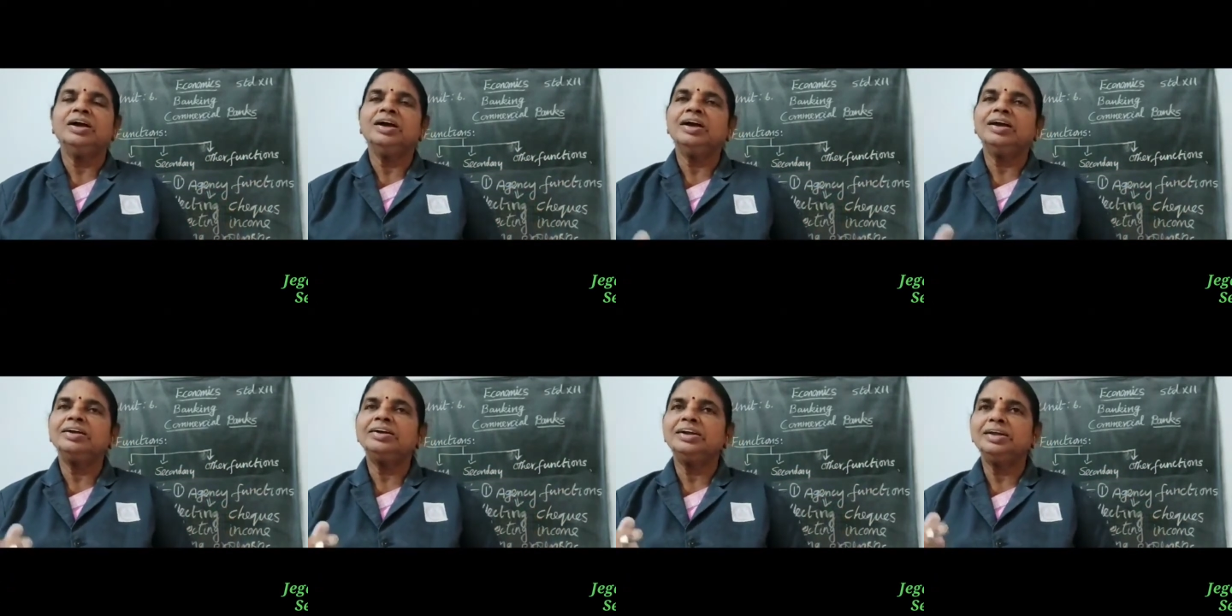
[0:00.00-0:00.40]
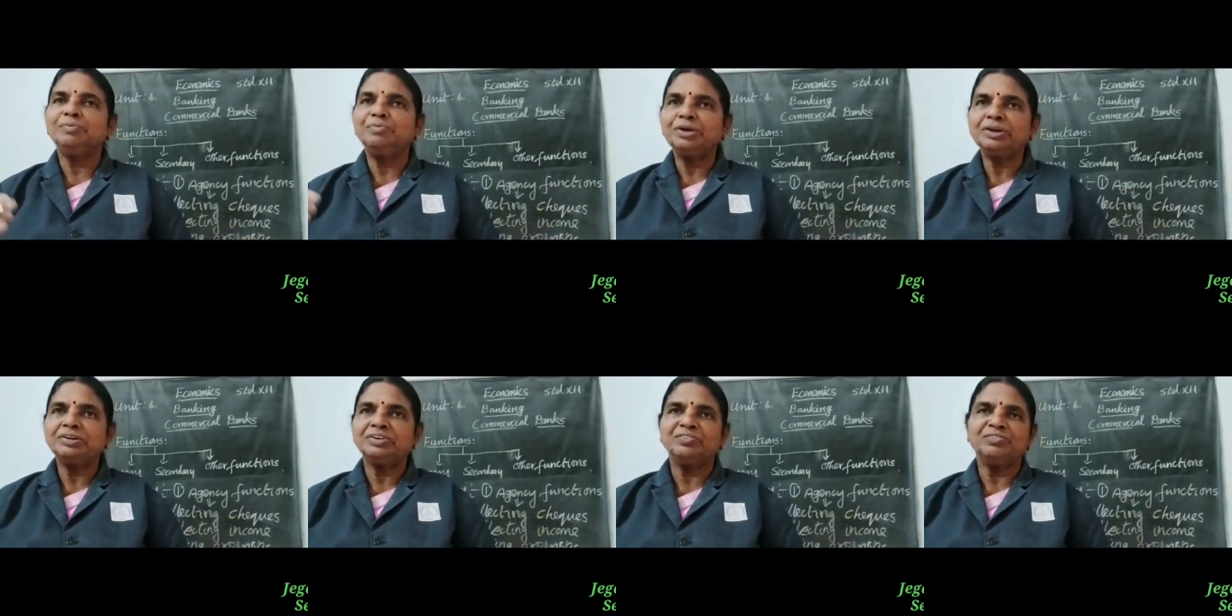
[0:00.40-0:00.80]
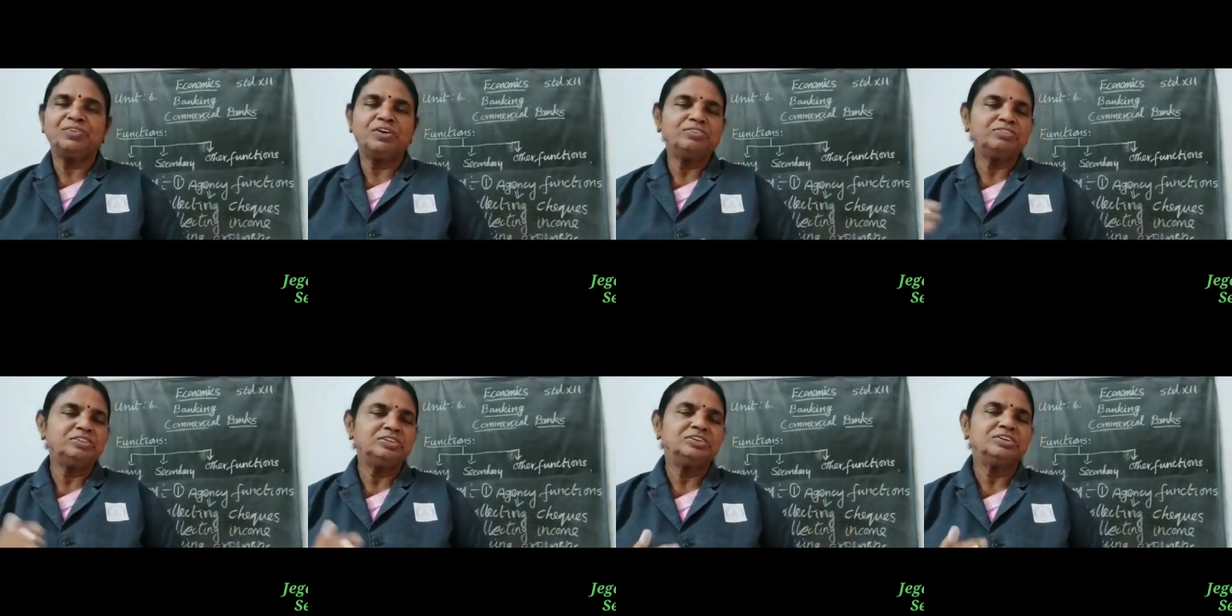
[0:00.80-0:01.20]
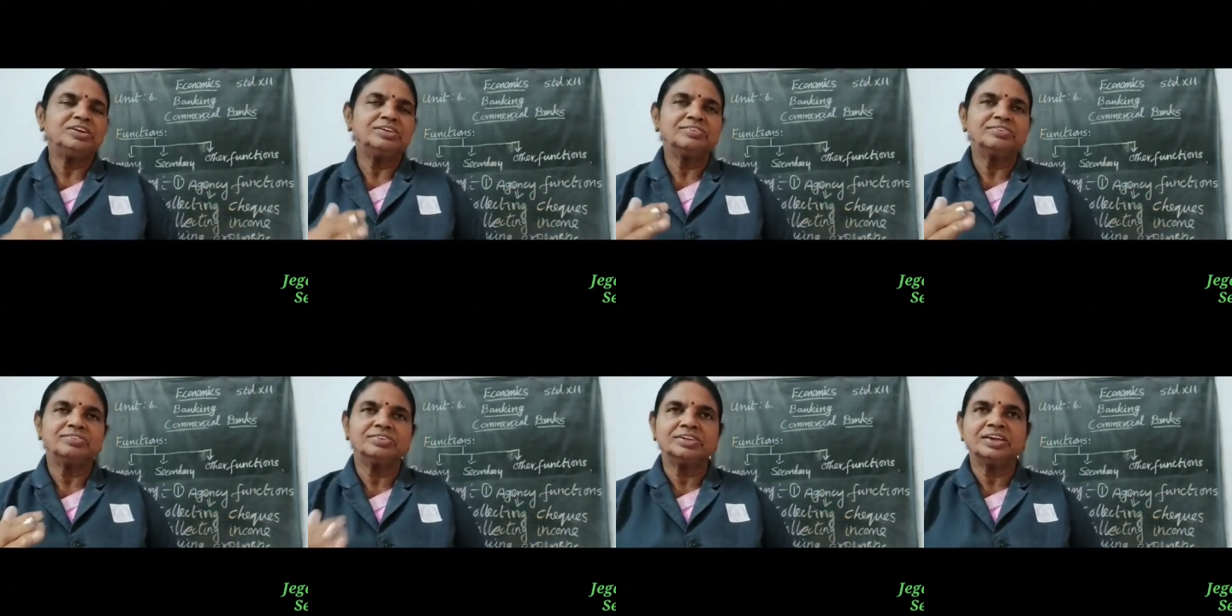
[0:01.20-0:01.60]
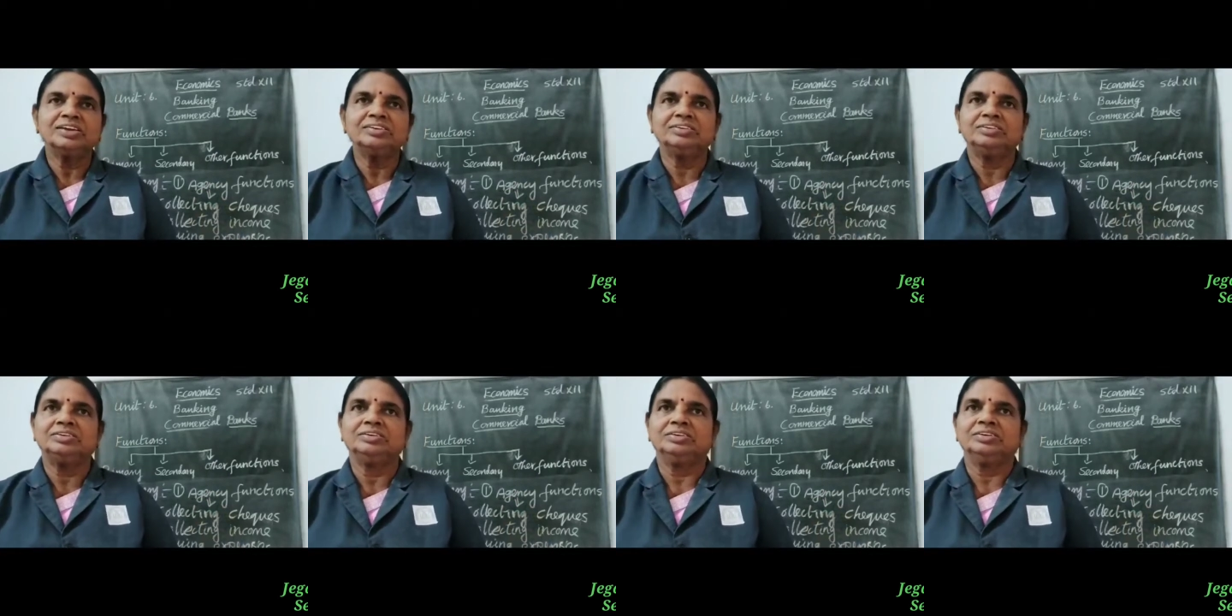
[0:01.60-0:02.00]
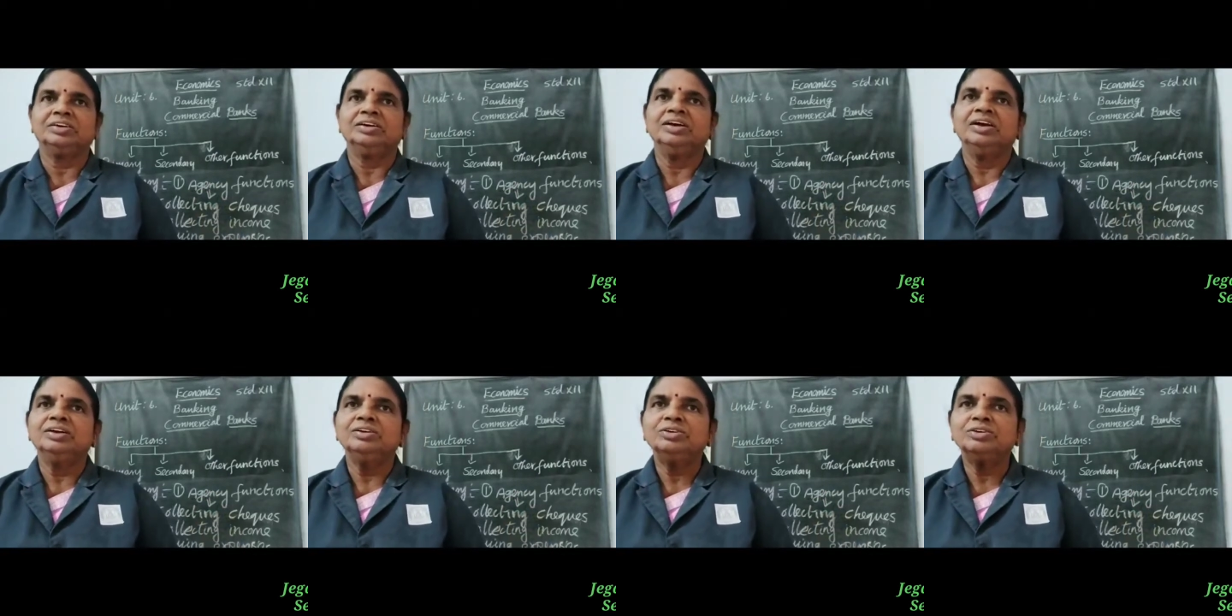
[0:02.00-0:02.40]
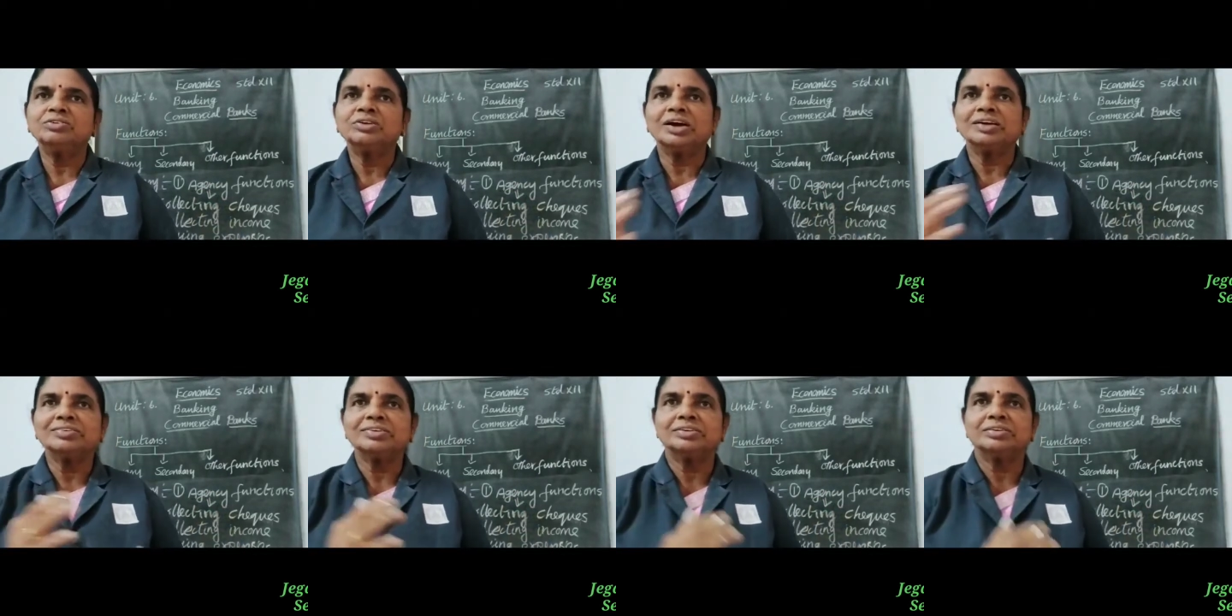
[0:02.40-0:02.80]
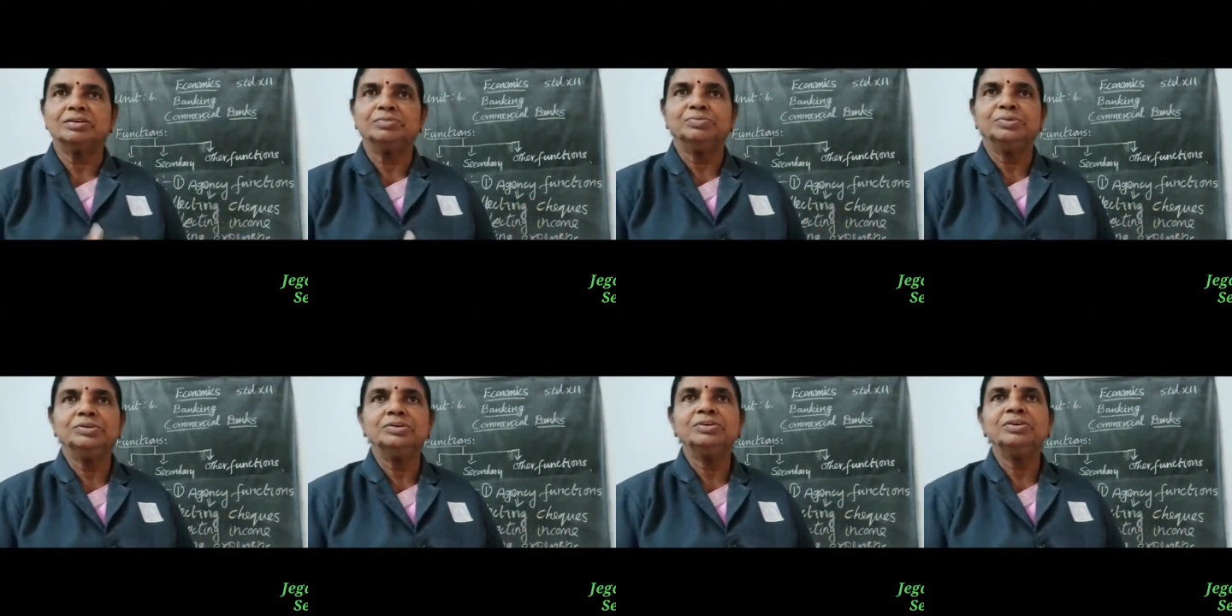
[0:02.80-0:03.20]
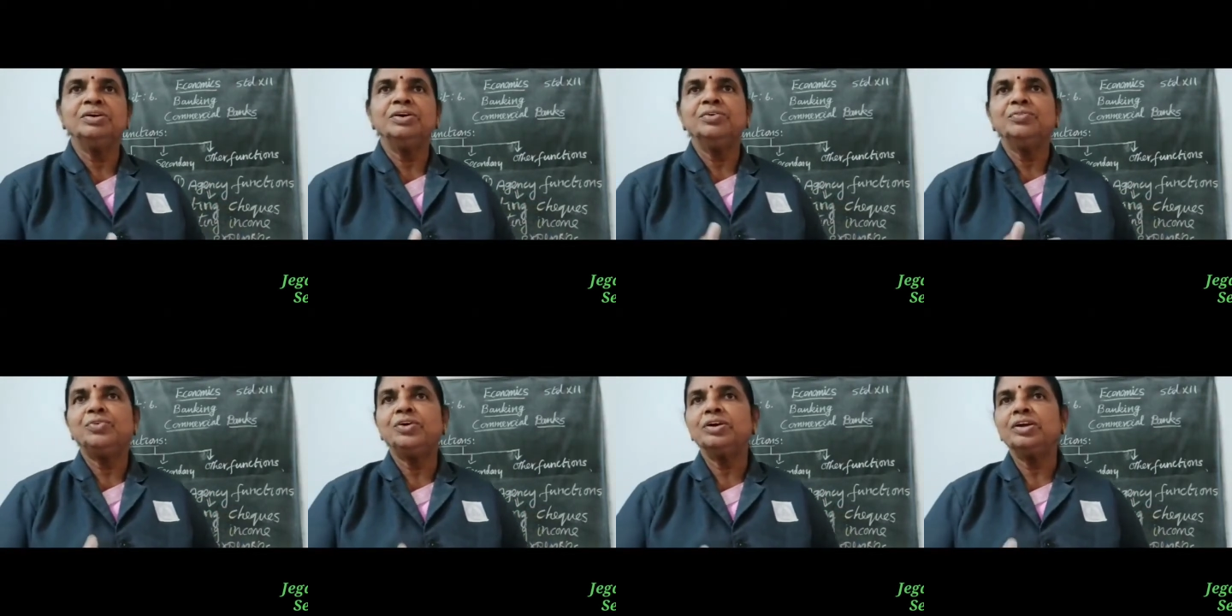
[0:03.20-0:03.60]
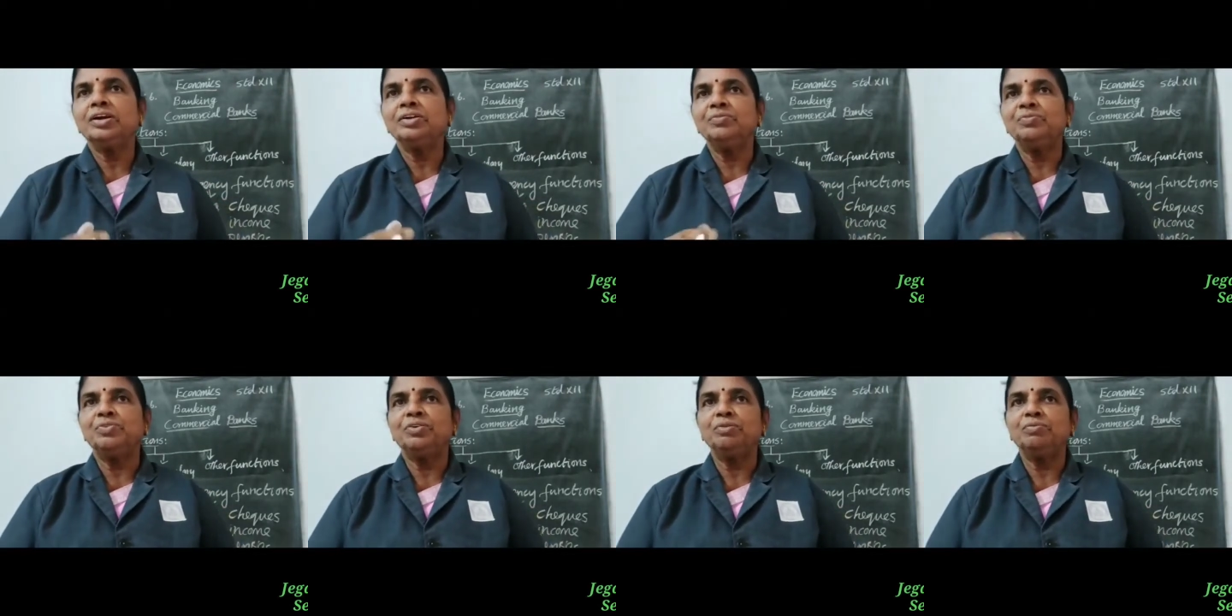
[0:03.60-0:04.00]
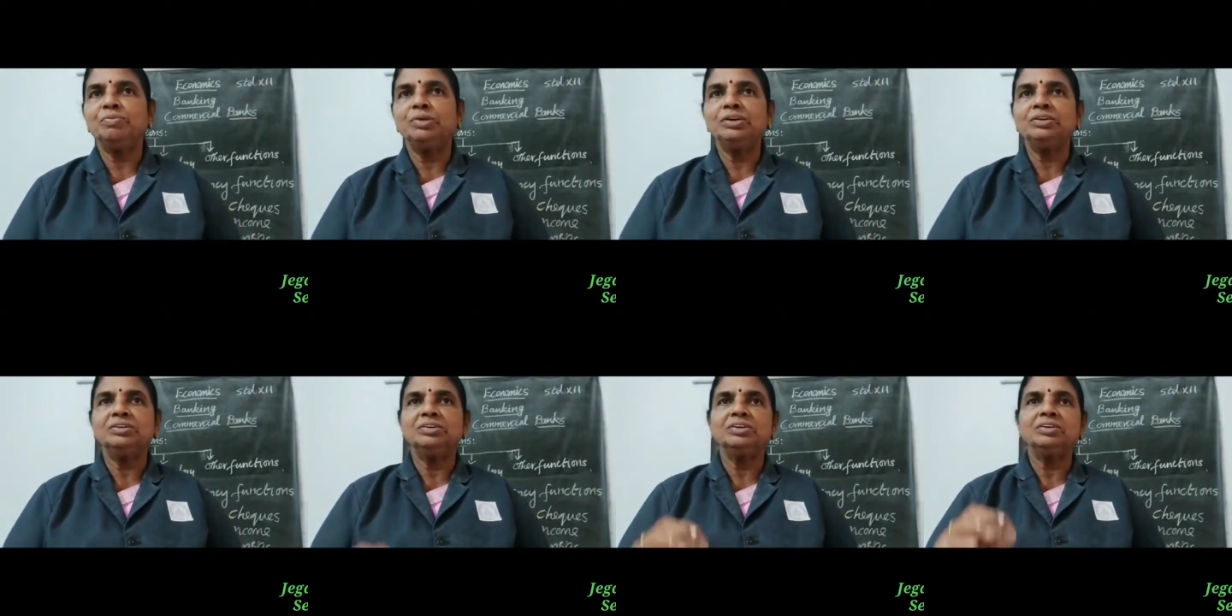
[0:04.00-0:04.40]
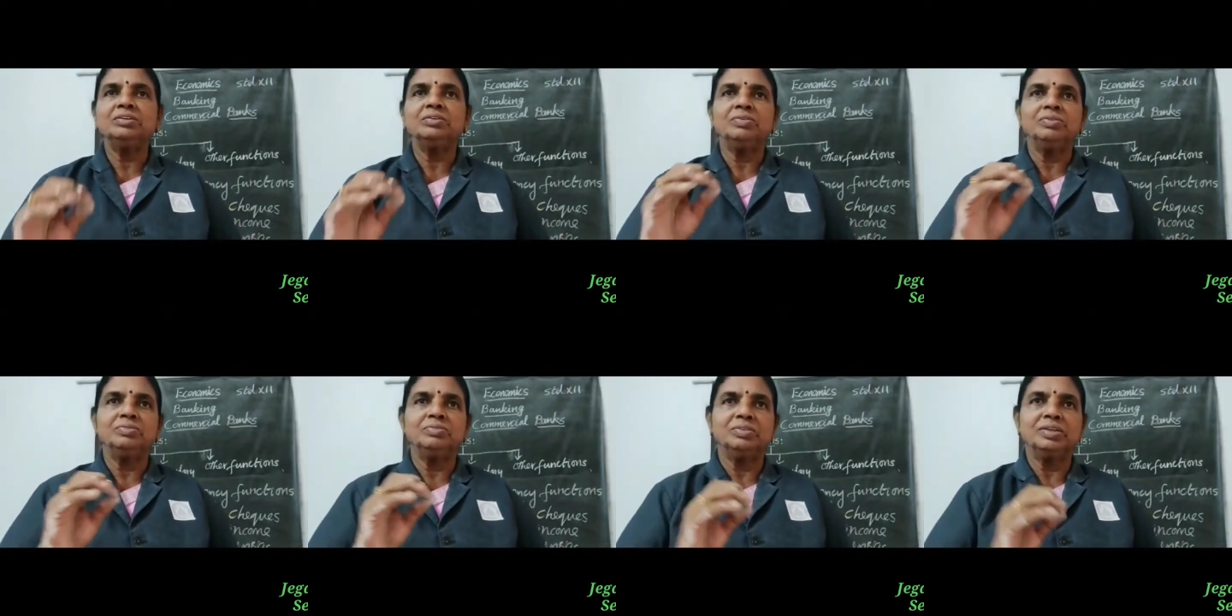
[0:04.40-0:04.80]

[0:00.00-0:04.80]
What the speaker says: a debit voucher is sent to customer for information,